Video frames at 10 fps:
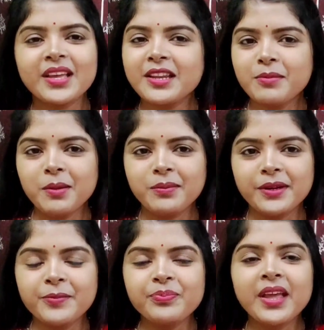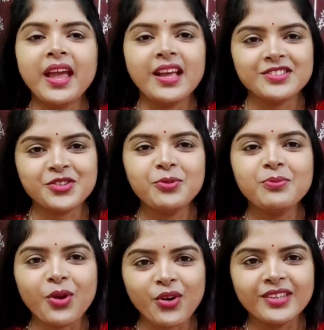Remember, as you
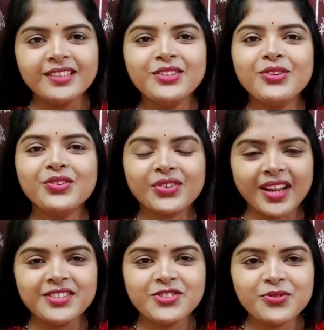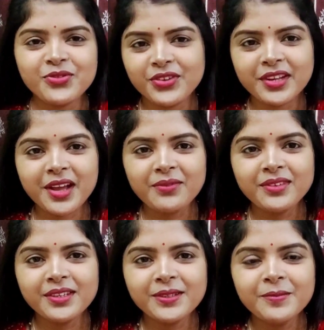broaden your range of
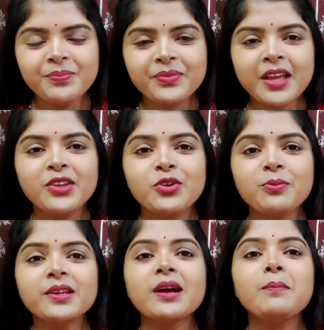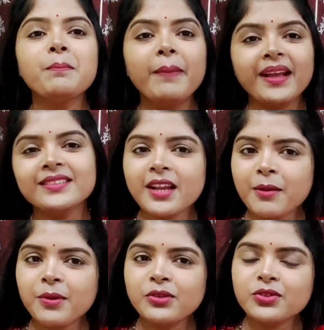vocabulary, you become better
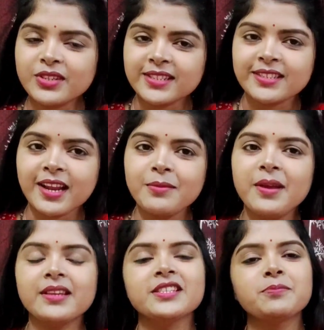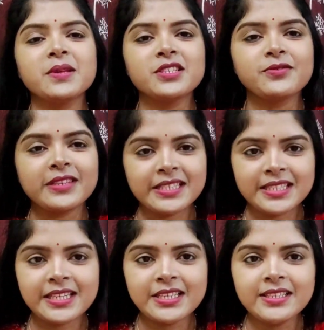able to describe any specific
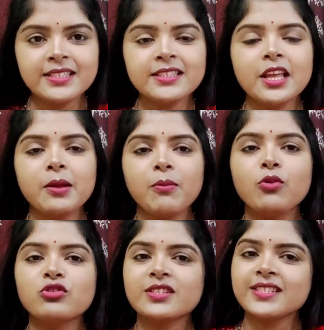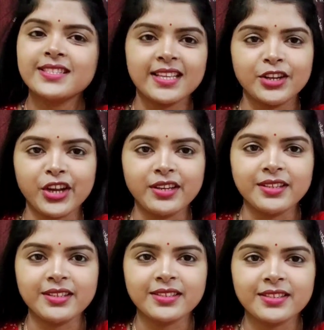settings, emotions and
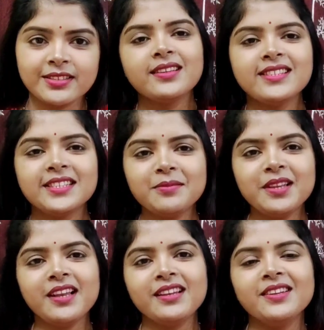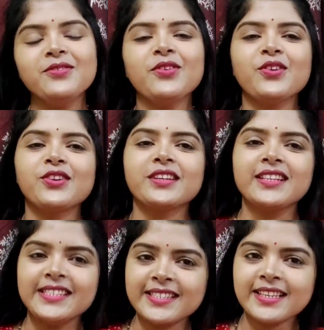ideas. Similarly, for
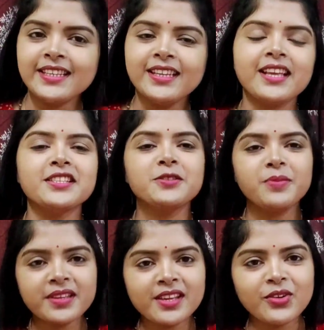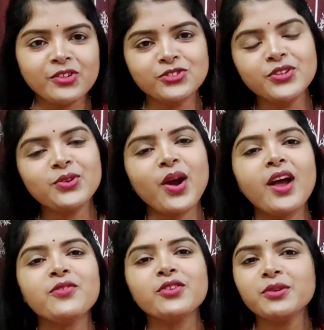listening and speaking also, you
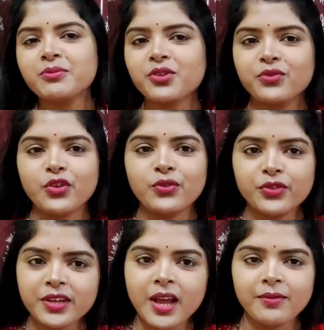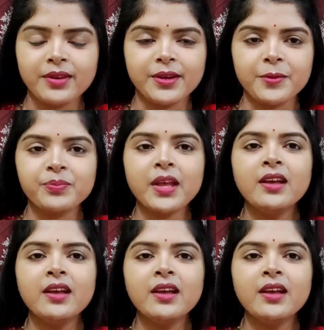have to improve your vocabulary.